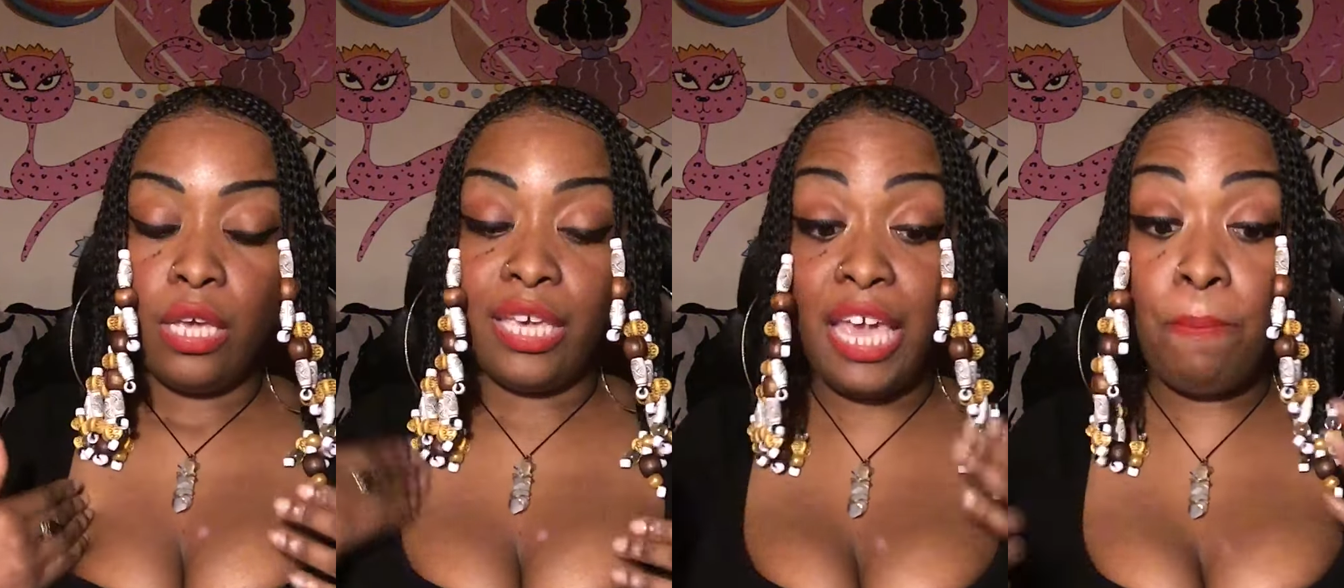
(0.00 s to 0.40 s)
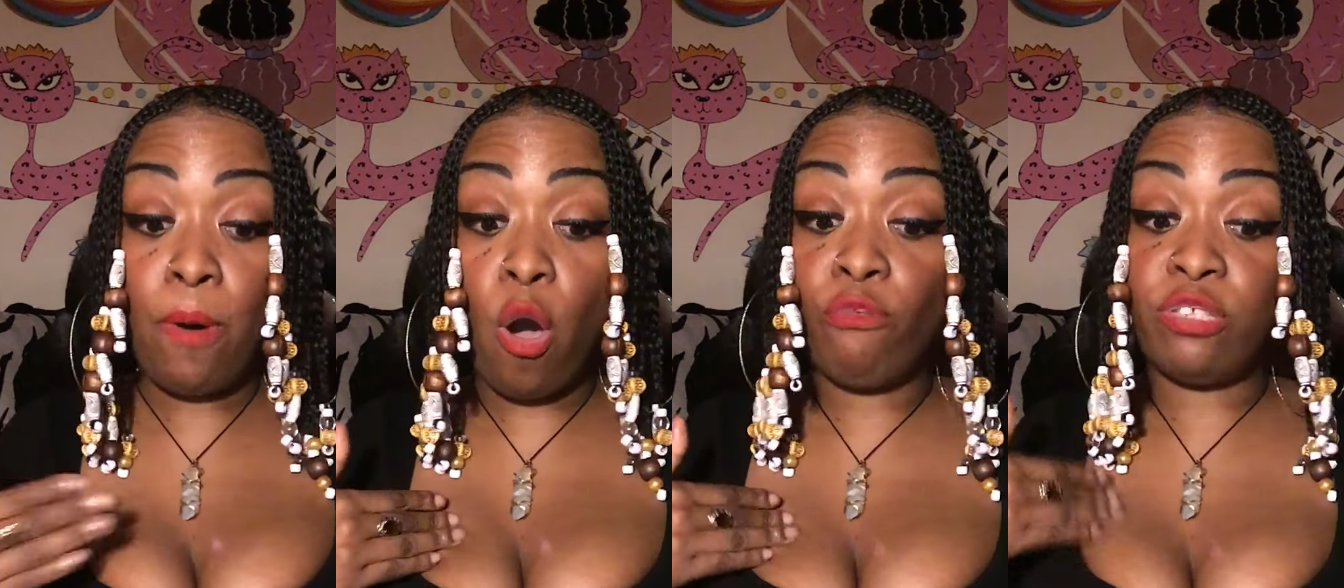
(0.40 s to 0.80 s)

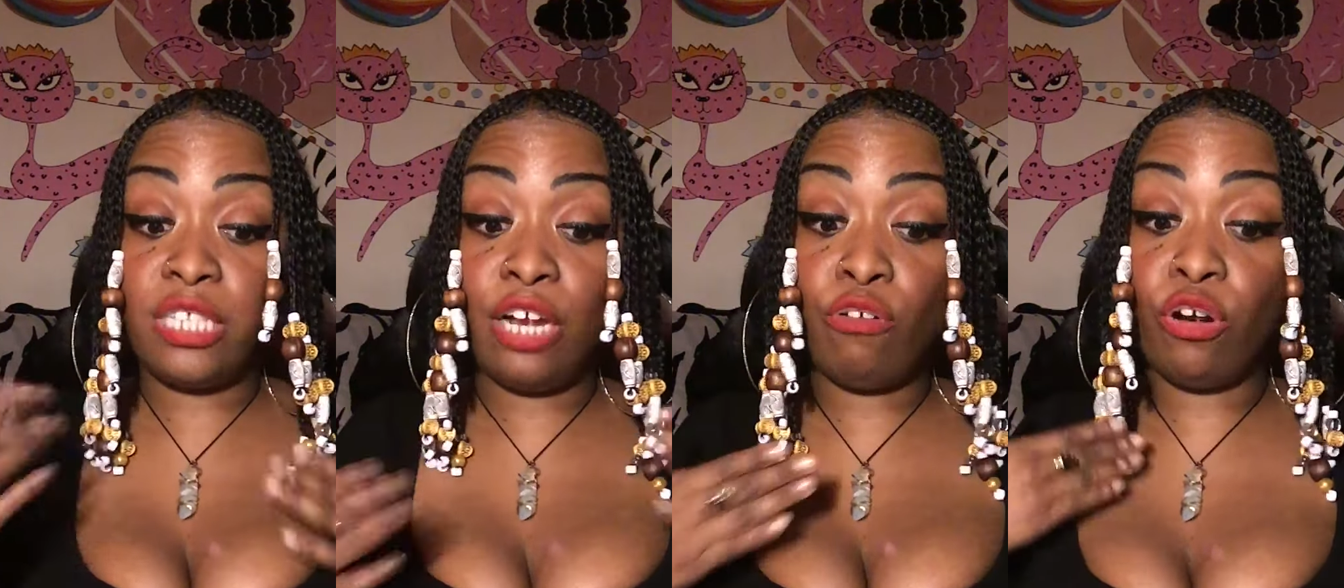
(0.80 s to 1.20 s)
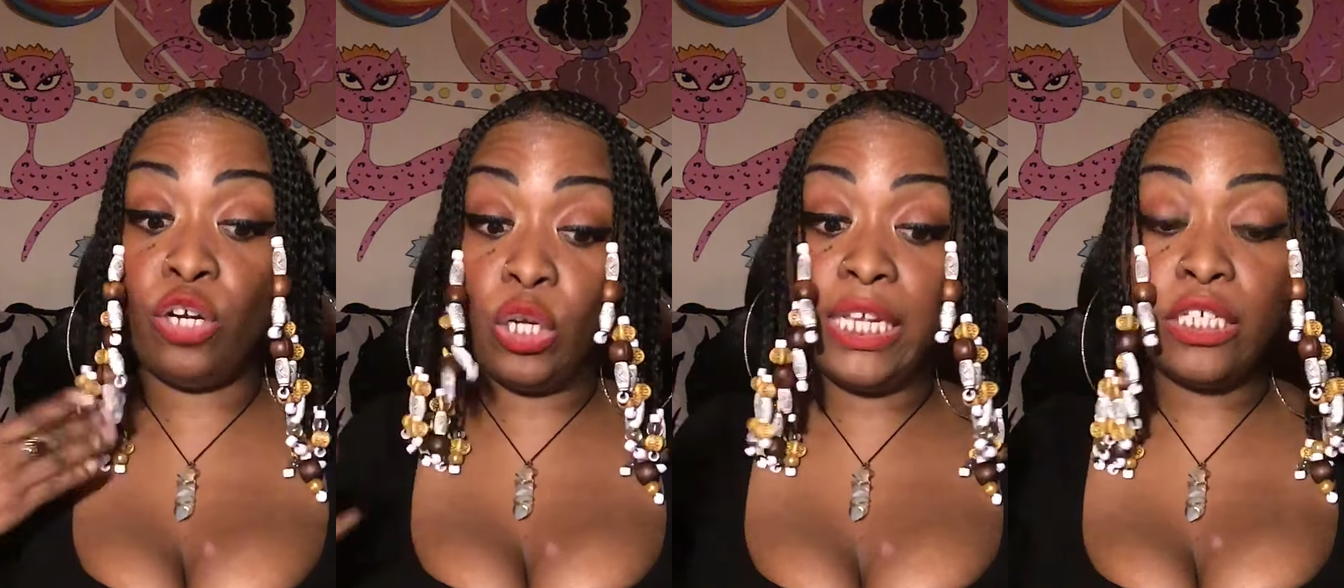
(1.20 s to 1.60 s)
keeper of secret
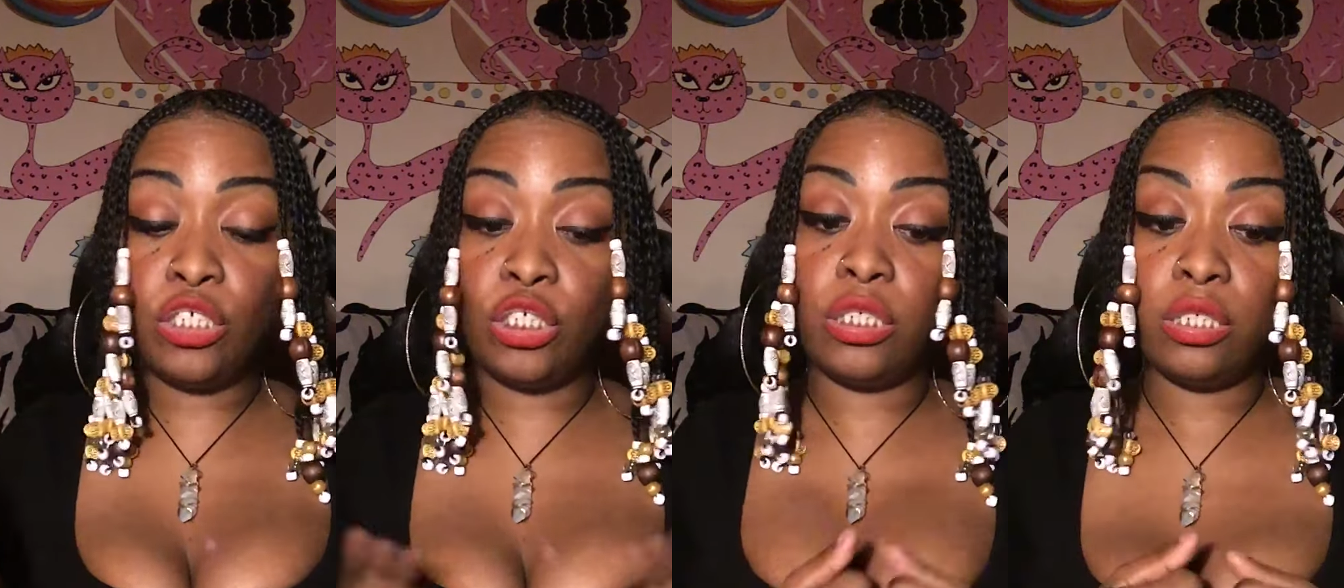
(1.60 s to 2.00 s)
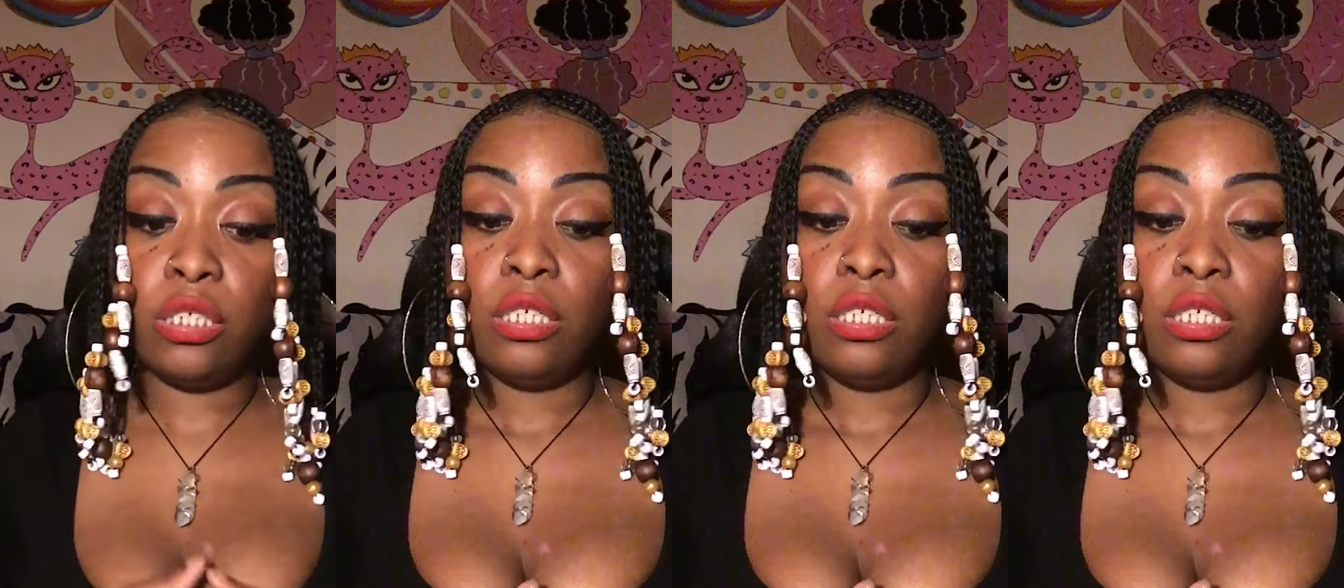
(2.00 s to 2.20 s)
knowledge,